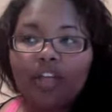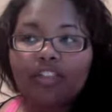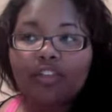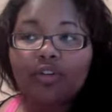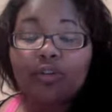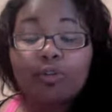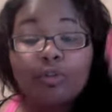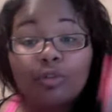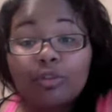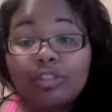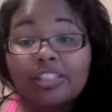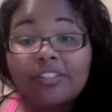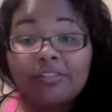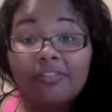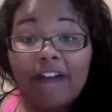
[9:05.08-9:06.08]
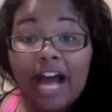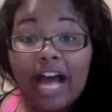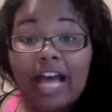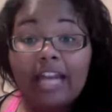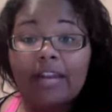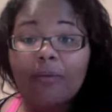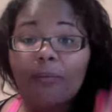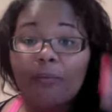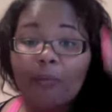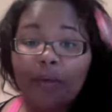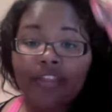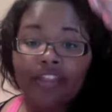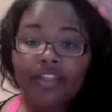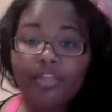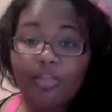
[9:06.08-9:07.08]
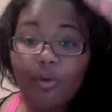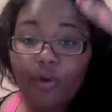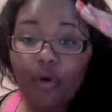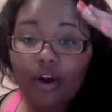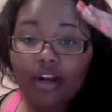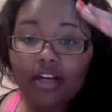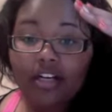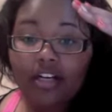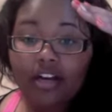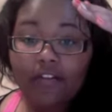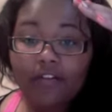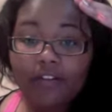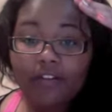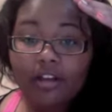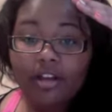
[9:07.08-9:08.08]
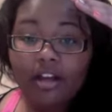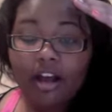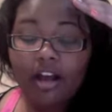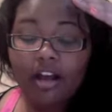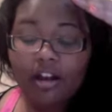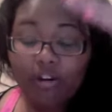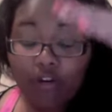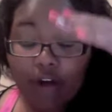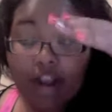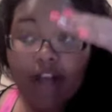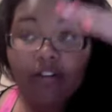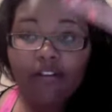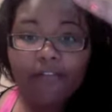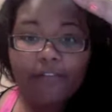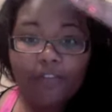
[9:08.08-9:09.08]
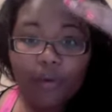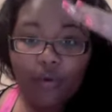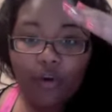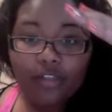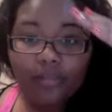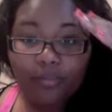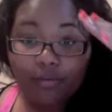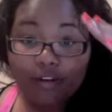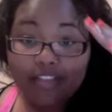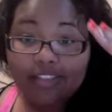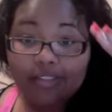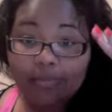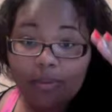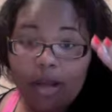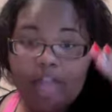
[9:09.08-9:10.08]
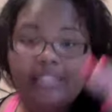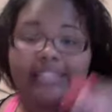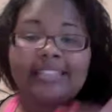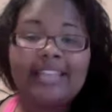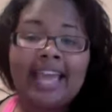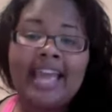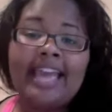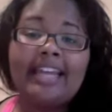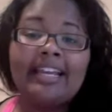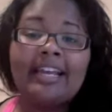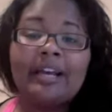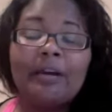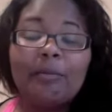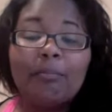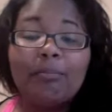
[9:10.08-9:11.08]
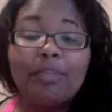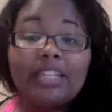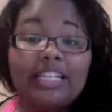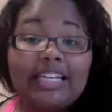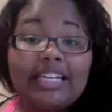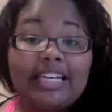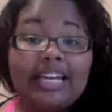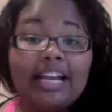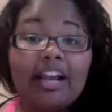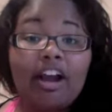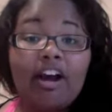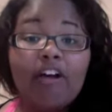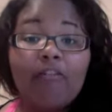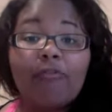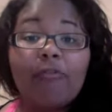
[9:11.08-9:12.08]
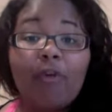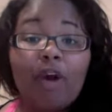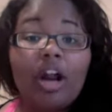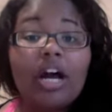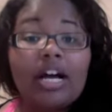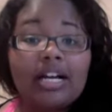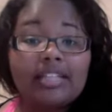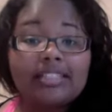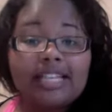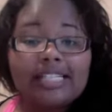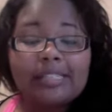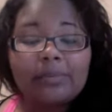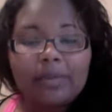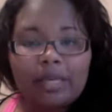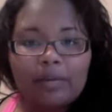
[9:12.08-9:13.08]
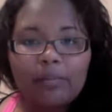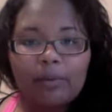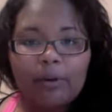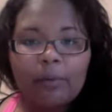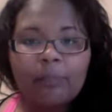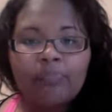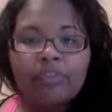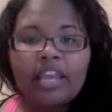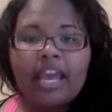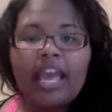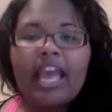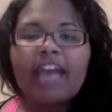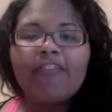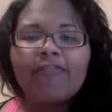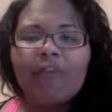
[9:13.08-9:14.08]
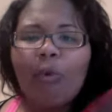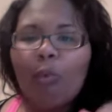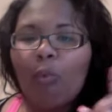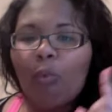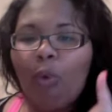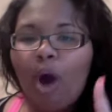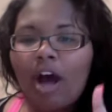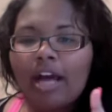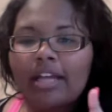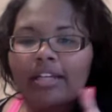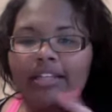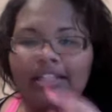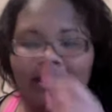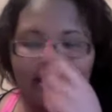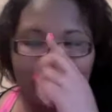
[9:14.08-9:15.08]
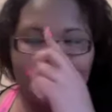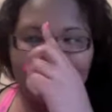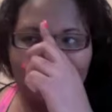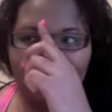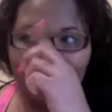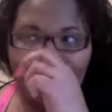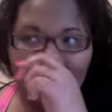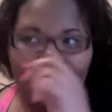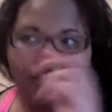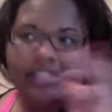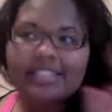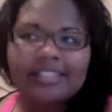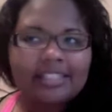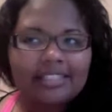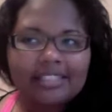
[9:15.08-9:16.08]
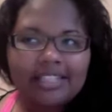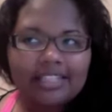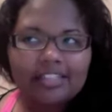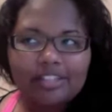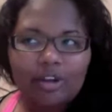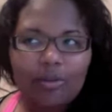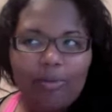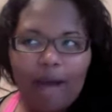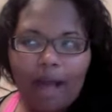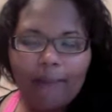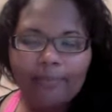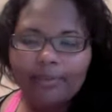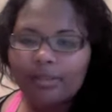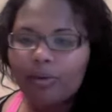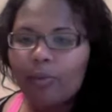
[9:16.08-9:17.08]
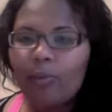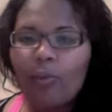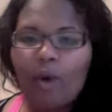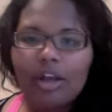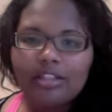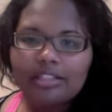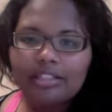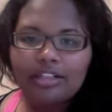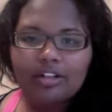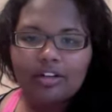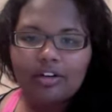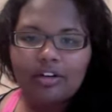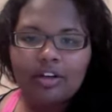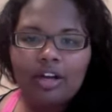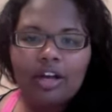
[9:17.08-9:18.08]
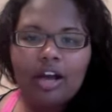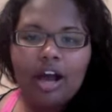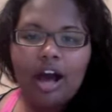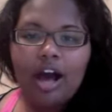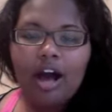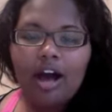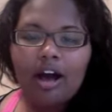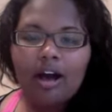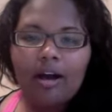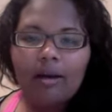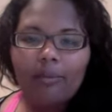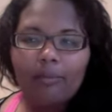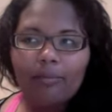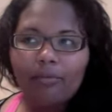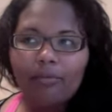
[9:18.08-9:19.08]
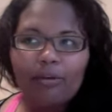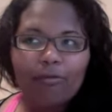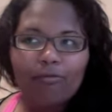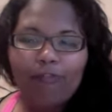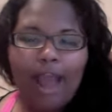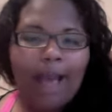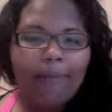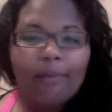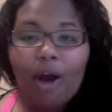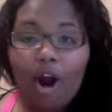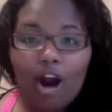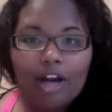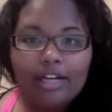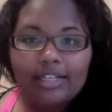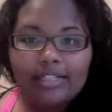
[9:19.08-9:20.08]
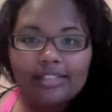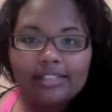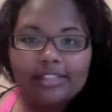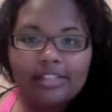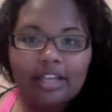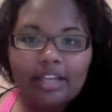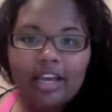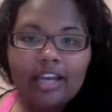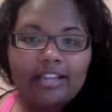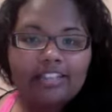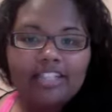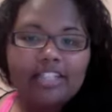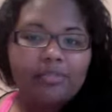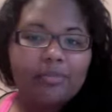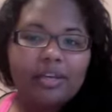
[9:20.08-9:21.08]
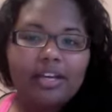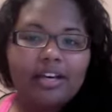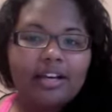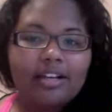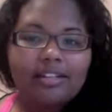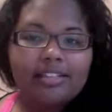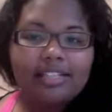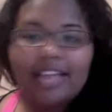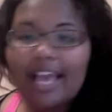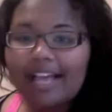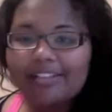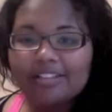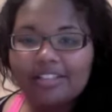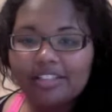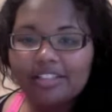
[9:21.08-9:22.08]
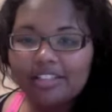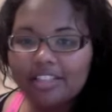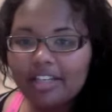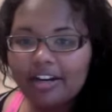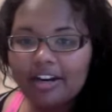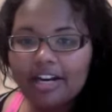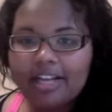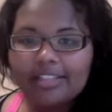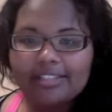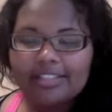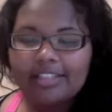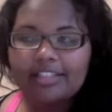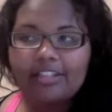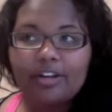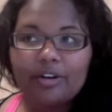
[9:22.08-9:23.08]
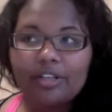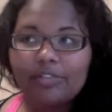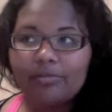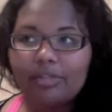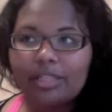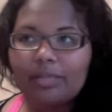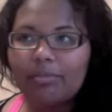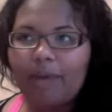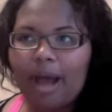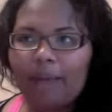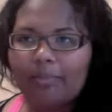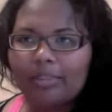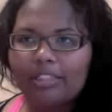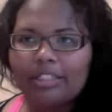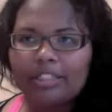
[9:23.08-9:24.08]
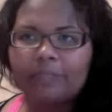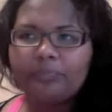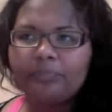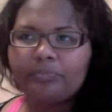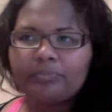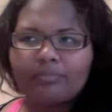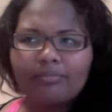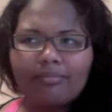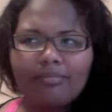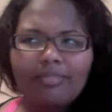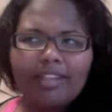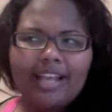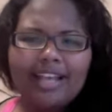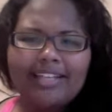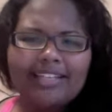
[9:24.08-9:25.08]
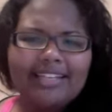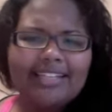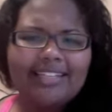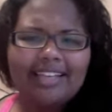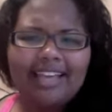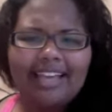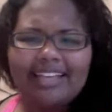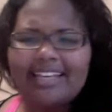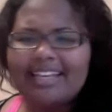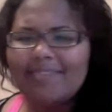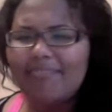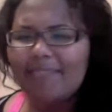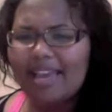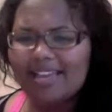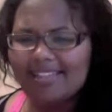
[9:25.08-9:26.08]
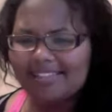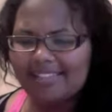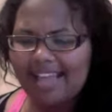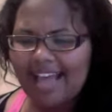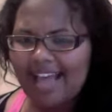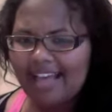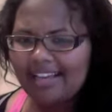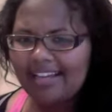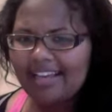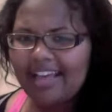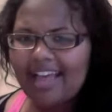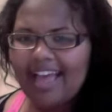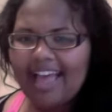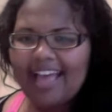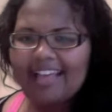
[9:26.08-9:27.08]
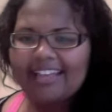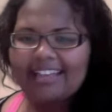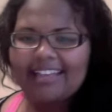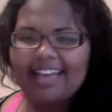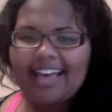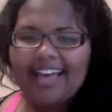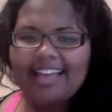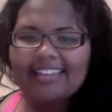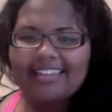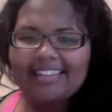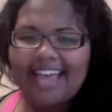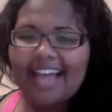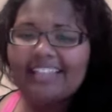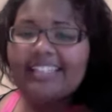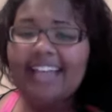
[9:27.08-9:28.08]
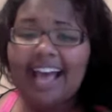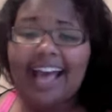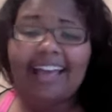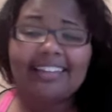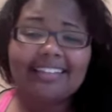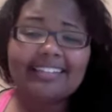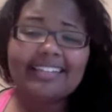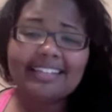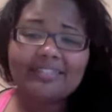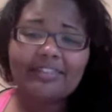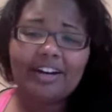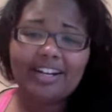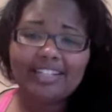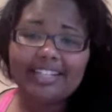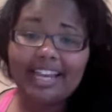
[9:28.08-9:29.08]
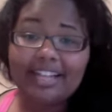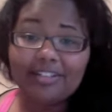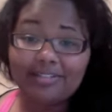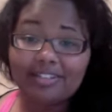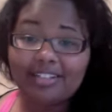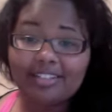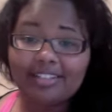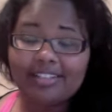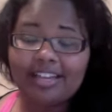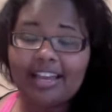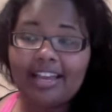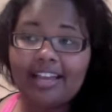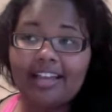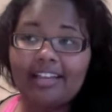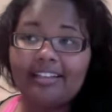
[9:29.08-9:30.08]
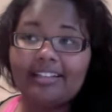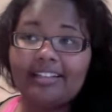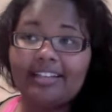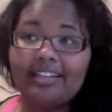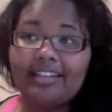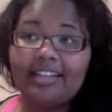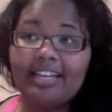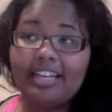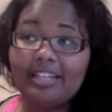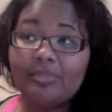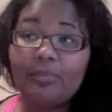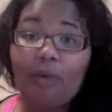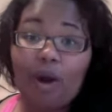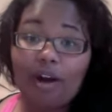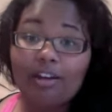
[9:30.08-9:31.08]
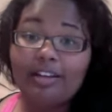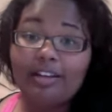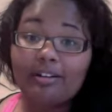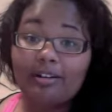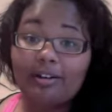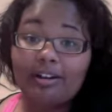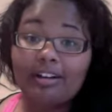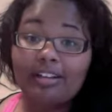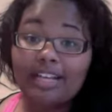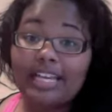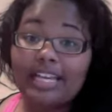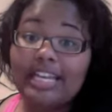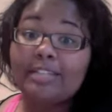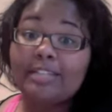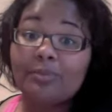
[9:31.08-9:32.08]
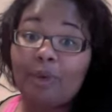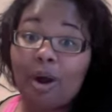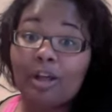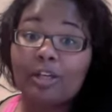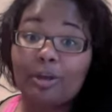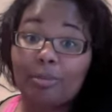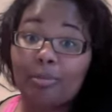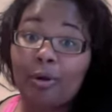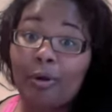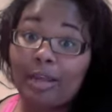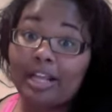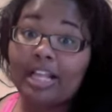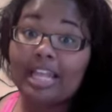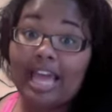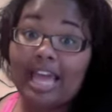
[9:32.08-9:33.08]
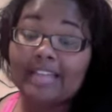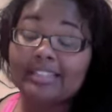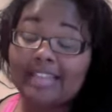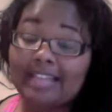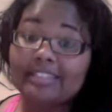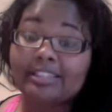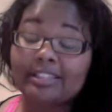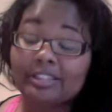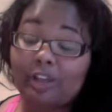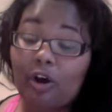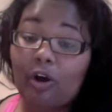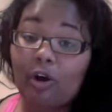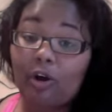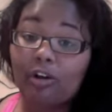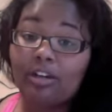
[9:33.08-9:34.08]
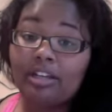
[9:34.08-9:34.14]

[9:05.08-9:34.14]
crucified with a crown of thorns pressed upon his head, bleeding for us as people. And for one little, just because he's so popular, one little rap artist, just because he has good lyrics and, you know, he's really popular and he makes I think that's very dangerous. And he's walking on broken glass, like the song.